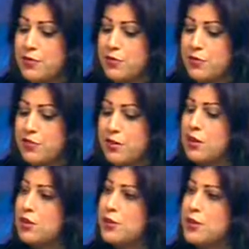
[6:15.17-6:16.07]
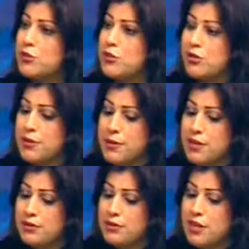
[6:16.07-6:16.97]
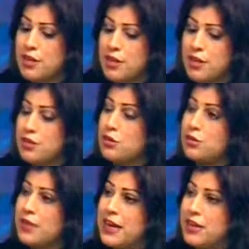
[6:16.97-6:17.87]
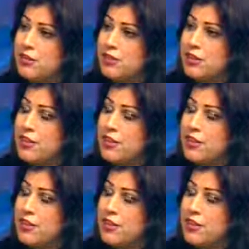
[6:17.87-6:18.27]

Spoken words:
Professor Qalyoubi talked about renewable energy.